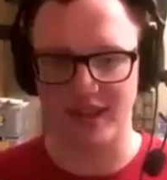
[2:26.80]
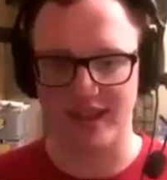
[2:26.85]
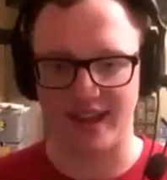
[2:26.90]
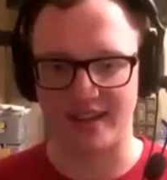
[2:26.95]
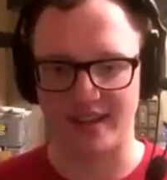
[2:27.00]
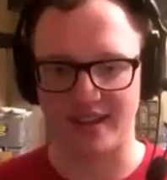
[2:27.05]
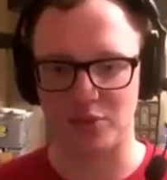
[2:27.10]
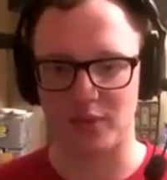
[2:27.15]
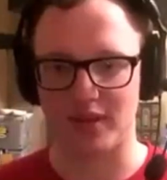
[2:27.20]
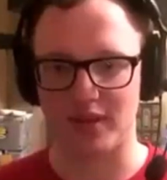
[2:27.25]

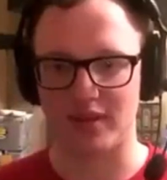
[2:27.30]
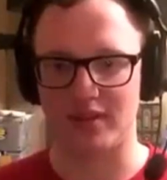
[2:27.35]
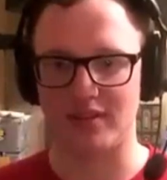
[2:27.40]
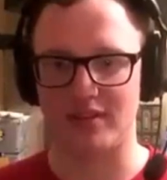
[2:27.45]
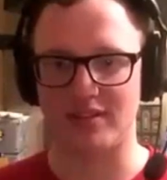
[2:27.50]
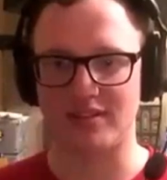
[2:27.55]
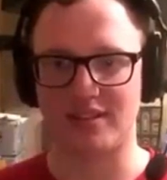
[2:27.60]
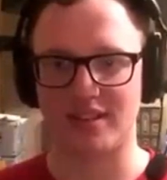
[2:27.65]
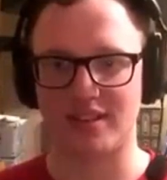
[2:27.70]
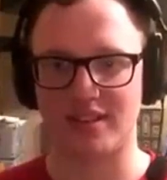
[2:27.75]
as we
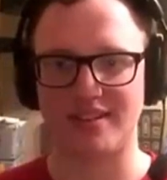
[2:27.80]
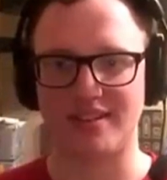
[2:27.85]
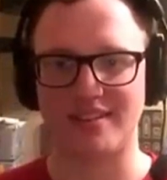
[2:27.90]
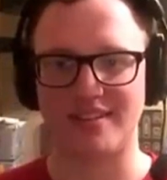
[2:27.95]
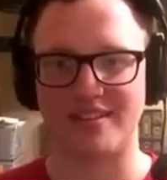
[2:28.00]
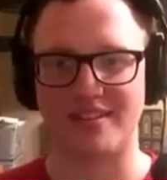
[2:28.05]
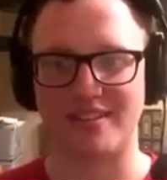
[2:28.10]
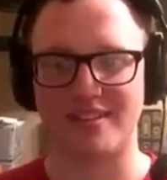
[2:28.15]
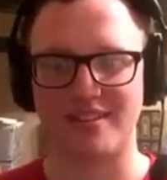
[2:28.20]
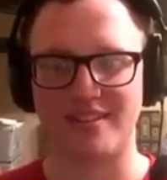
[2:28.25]

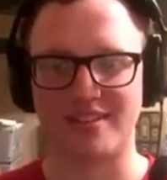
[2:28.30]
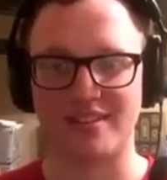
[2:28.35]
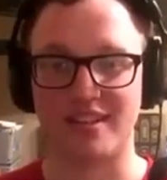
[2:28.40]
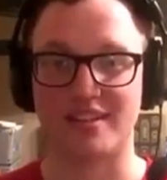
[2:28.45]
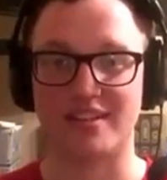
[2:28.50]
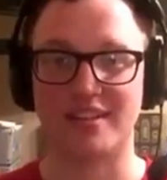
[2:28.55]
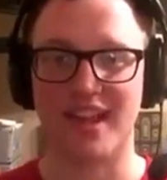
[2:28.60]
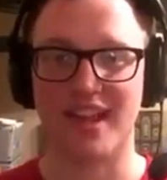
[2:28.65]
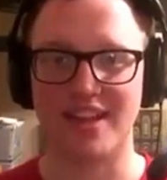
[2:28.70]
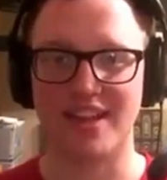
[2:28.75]

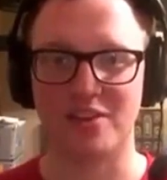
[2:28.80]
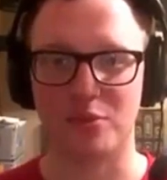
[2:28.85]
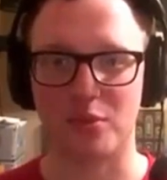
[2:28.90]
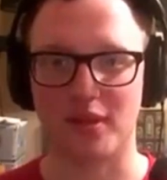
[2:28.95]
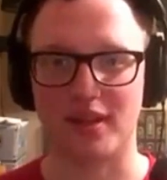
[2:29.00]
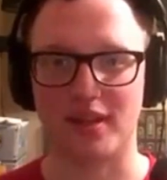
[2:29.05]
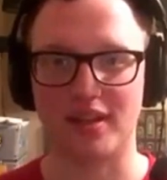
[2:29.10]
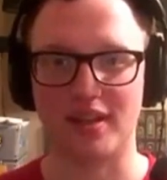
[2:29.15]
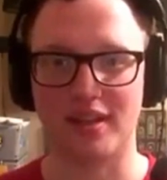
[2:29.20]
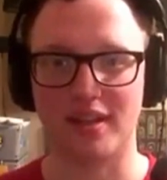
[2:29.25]
discussed last
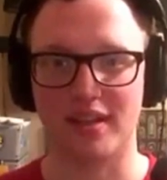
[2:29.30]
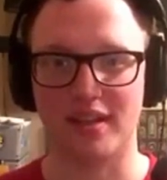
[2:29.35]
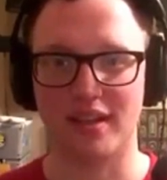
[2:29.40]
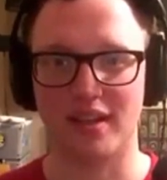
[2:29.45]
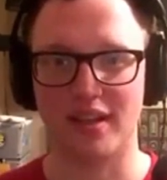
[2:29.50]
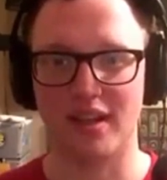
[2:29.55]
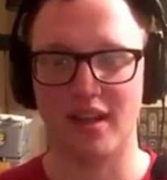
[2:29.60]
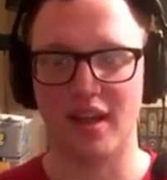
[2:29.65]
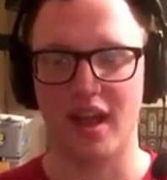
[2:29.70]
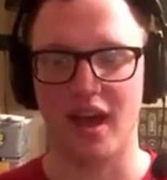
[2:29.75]
week,
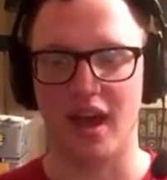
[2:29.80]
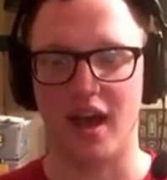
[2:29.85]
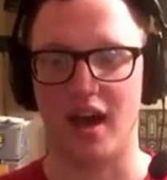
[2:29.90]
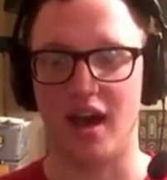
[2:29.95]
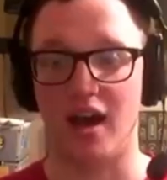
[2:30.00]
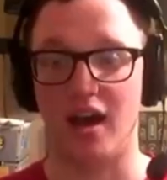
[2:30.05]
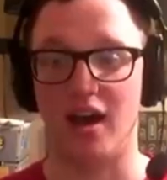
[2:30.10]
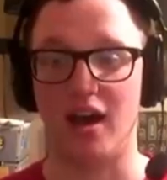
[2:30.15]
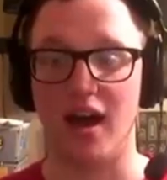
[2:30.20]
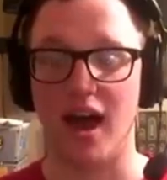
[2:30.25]

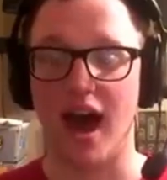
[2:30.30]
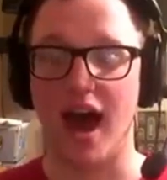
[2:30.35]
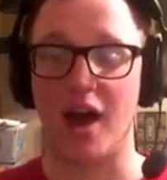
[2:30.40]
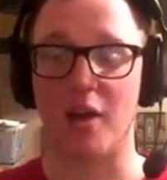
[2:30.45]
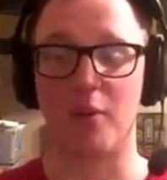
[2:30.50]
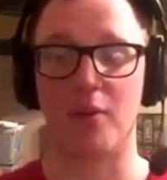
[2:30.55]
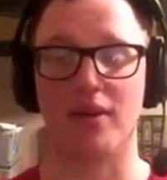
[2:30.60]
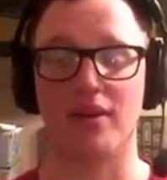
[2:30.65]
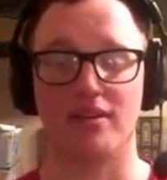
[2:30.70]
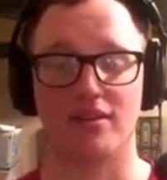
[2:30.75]

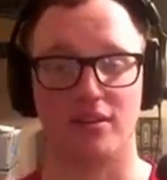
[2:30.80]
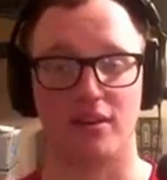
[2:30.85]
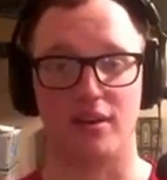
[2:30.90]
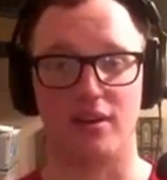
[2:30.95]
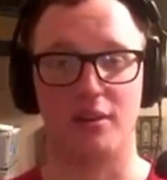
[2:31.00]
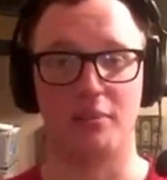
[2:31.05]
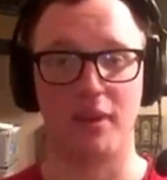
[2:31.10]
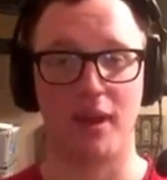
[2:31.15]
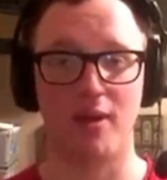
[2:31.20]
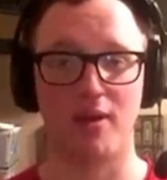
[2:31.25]
I went and saw
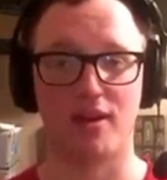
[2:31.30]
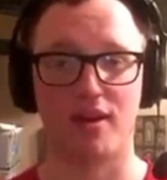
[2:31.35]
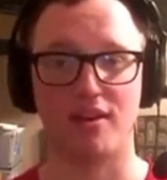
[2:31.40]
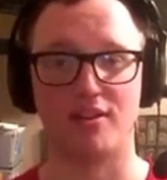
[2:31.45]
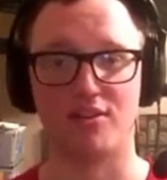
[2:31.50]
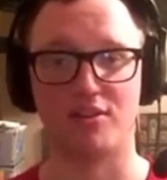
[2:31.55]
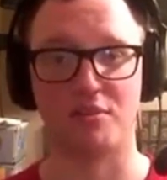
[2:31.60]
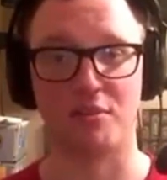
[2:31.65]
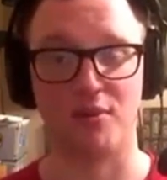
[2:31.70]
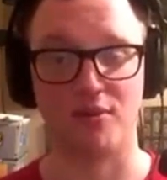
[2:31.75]
the Power
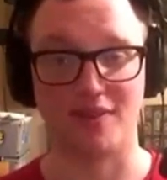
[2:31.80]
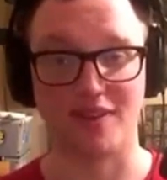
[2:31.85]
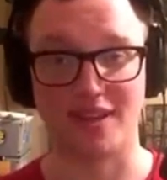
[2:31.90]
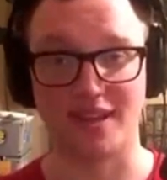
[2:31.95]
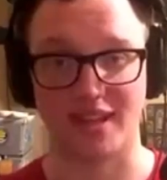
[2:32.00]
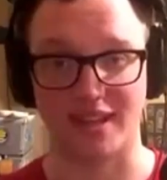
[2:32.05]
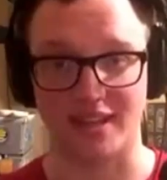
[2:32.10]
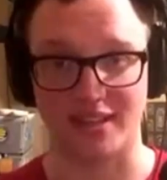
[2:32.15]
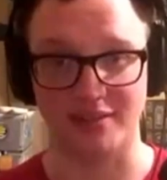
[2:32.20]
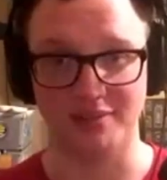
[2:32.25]
Rangers movie
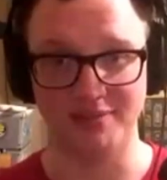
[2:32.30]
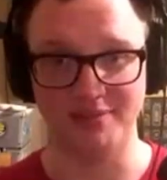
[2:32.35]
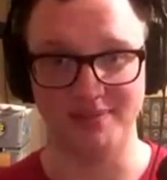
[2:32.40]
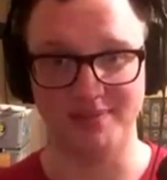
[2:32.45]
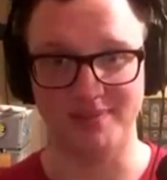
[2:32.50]
again.